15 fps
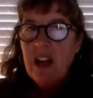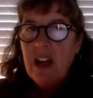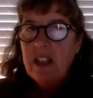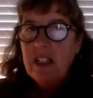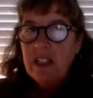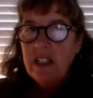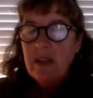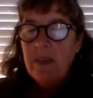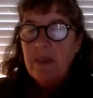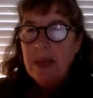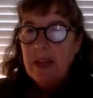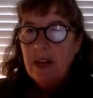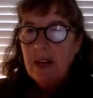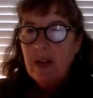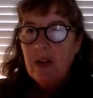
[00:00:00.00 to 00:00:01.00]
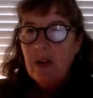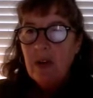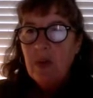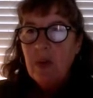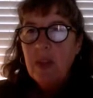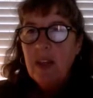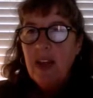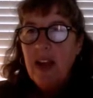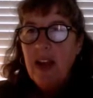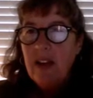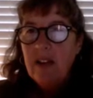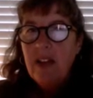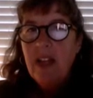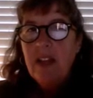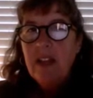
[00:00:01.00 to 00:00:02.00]
disappear without
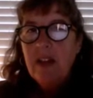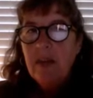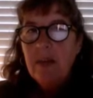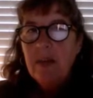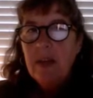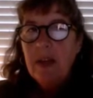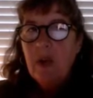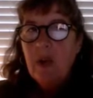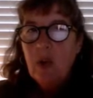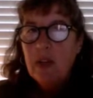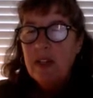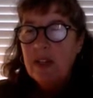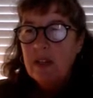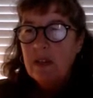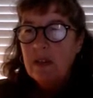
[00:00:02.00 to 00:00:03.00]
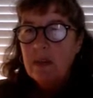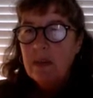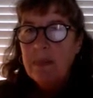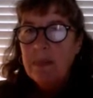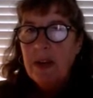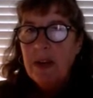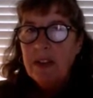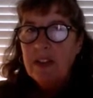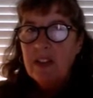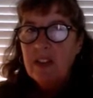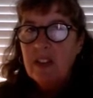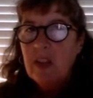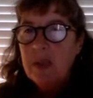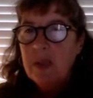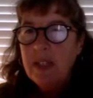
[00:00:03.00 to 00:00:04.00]
there being organisms present.
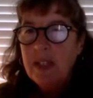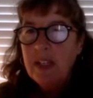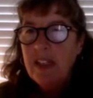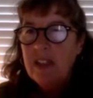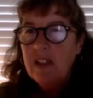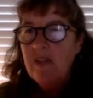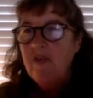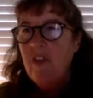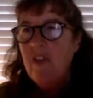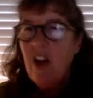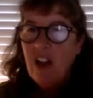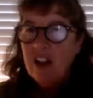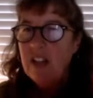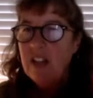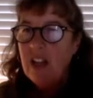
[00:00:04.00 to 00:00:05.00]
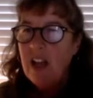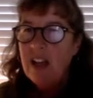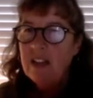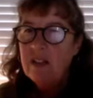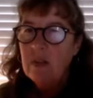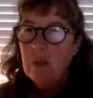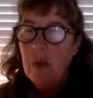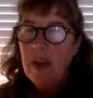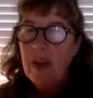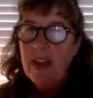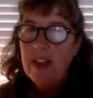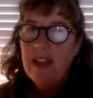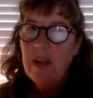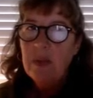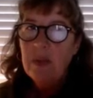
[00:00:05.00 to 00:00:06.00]
So it didn't just volatilize away, and
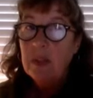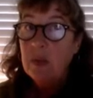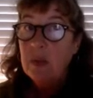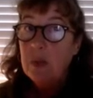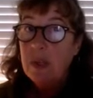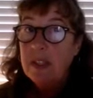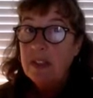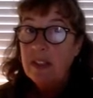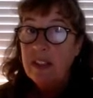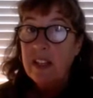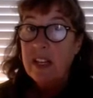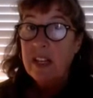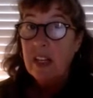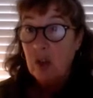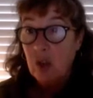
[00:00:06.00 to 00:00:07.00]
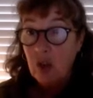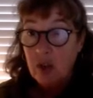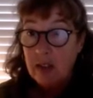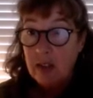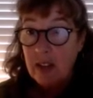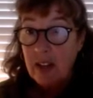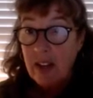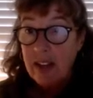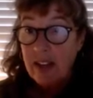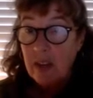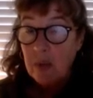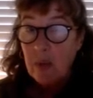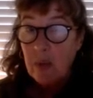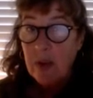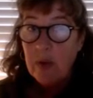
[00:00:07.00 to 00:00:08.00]
that was the reason that it looked like it
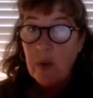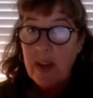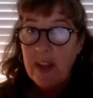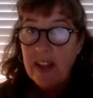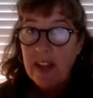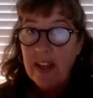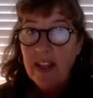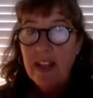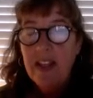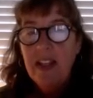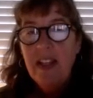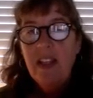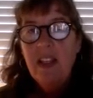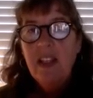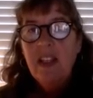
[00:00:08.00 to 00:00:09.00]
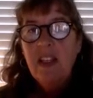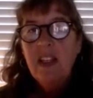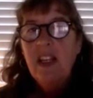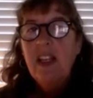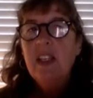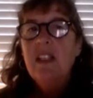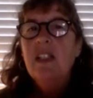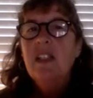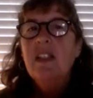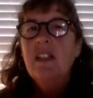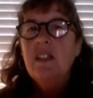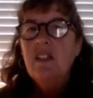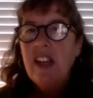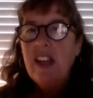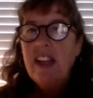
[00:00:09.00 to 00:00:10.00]
went away. It
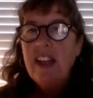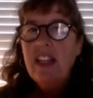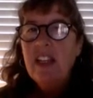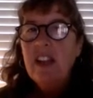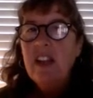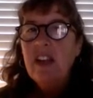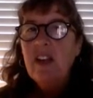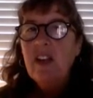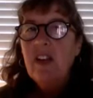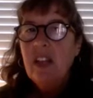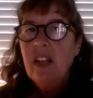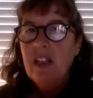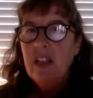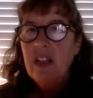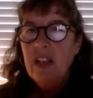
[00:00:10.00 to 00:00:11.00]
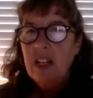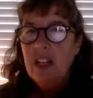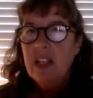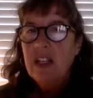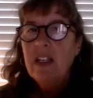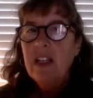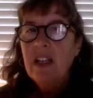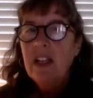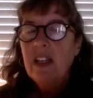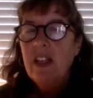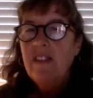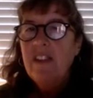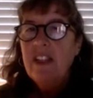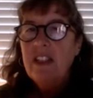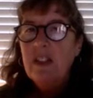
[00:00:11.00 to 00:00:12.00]
stayed in there. It needed a
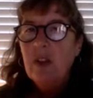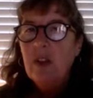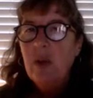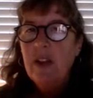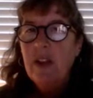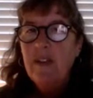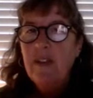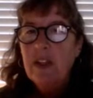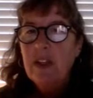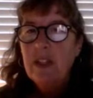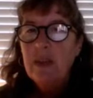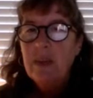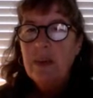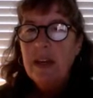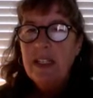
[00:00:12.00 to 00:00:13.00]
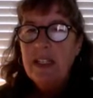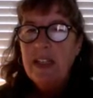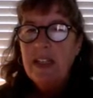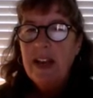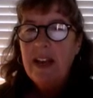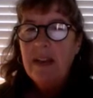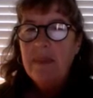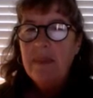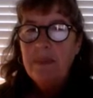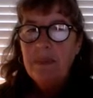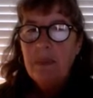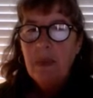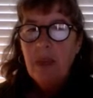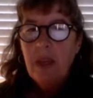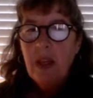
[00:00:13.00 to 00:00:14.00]
living soil for it to break down.
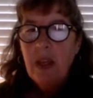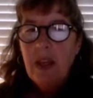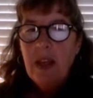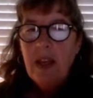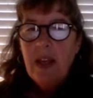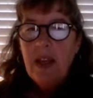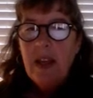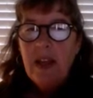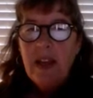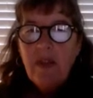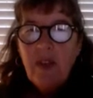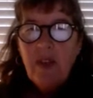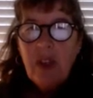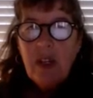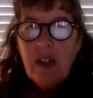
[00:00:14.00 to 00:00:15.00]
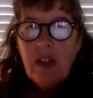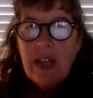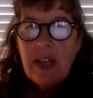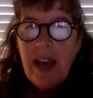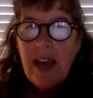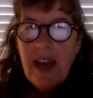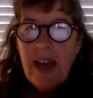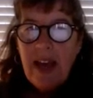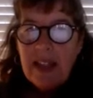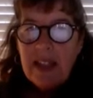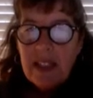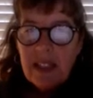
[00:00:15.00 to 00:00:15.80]
And if we look at